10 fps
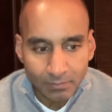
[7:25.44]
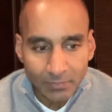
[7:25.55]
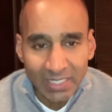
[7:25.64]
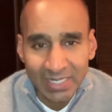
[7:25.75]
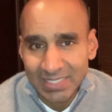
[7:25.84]

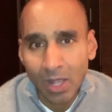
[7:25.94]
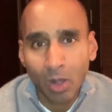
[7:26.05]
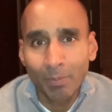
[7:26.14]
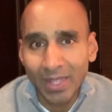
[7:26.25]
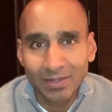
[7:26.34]
and is
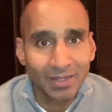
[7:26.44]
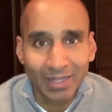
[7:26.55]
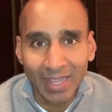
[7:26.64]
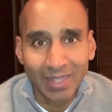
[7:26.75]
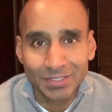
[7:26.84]
hell-bent
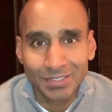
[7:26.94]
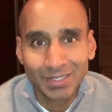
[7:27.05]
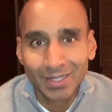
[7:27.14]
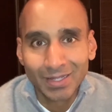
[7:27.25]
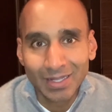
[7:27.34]
against
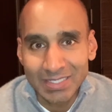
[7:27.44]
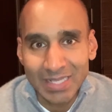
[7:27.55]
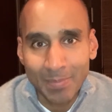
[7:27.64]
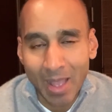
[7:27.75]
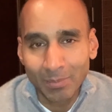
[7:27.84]
a
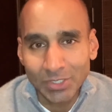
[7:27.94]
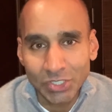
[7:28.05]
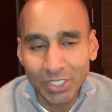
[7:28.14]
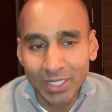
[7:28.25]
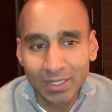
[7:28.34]
CPAP
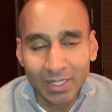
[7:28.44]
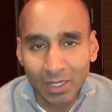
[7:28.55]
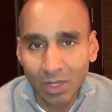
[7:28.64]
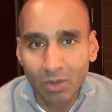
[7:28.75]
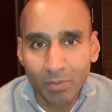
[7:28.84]
machine,
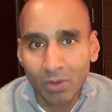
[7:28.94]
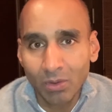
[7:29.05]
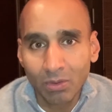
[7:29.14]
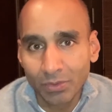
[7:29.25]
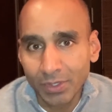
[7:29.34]
and lo and
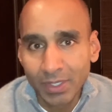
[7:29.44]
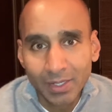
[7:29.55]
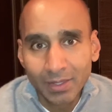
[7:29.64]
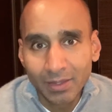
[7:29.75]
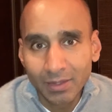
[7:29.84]
behold,
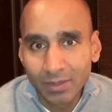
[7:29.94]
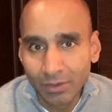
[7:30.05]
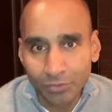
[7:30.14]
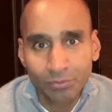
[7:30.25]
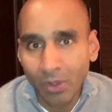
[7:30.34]

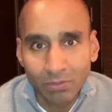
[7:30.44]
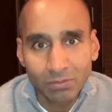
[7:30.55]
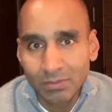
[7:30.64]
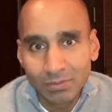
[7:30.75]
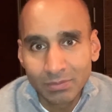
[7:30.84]
their
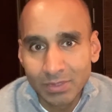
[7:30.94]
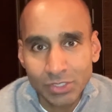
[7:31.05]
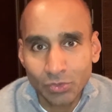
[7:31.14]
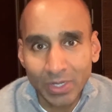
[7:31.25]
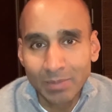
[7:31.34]
throat
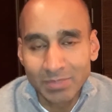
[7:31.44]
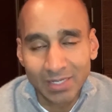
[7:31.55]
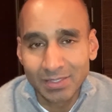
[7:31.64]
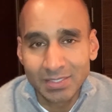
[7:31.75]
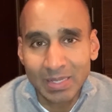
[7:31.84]
screams
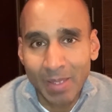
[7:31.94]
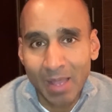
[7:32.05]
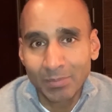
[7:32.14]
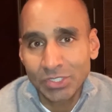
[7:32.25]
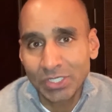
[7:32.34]
at a
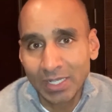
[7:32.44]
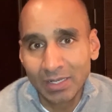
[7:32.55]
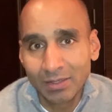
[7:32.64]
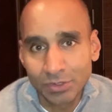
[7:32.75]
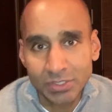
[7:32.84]
CPAP
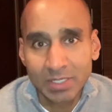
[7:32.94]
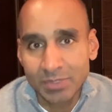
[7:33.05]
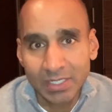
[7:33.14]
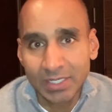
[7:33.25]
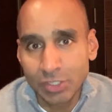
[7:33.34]
machine, their sleep
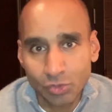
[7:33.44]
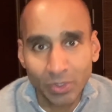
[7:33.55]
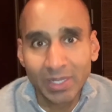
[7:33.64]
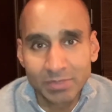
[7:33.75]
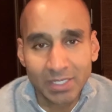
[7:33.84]
study
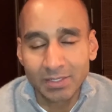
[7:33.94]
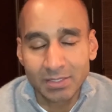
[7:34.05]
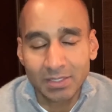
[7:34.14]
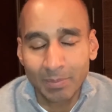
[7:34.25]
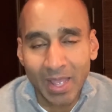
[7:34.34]
screams at a
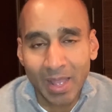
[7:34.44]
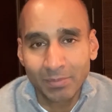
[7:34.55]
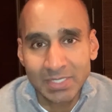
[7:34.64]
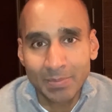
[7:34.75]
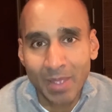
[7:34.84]

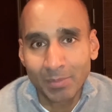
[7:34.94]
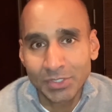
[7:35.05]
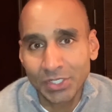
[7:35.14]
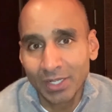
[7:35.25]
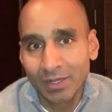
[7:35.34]
CPAP
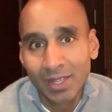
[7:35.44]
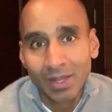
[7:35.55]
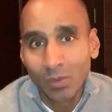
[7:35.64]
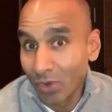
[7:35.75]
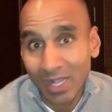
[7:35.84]
machine,
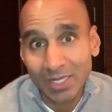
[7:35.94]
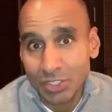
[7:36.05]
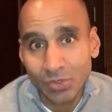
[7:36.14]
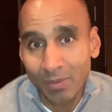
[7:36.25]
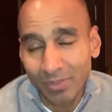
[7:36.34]
we're not going to
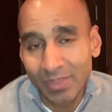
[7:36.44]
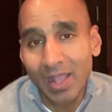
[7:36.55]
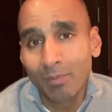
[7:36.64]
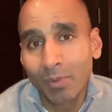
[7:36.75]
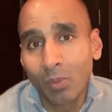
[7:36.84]
scream at
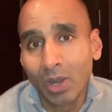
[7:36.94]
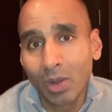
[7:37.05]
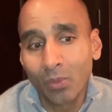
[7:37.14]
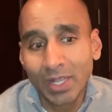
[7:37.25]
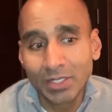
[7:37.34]
them, but we're
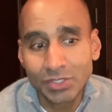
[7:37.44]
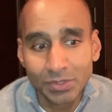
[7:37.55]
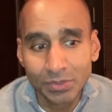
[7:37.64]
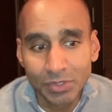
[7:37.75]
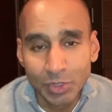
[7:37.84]
going
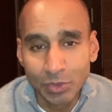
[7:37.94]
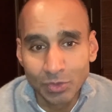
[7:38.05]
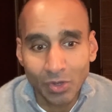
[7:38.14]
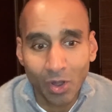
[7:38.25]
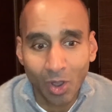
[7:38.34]
to
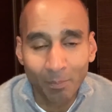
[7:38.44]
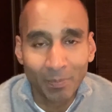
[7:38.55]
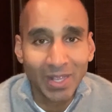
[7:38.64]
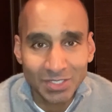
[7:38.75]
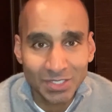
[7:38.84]
use our
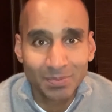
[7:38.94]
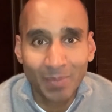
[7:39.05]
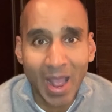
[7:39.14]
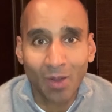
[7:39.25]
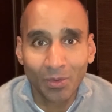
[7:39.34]
best
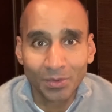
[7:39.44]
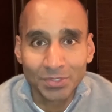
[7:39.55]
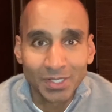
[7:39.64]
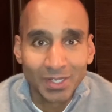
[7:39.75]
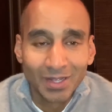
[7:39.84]

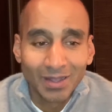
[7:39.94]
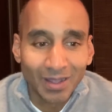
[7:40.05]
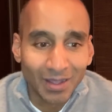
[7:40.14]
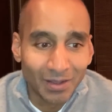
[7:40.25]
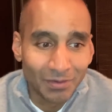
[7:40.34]
powers
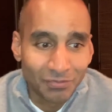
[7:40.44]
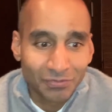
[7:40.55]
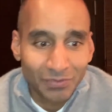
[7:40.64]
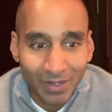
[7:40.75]
of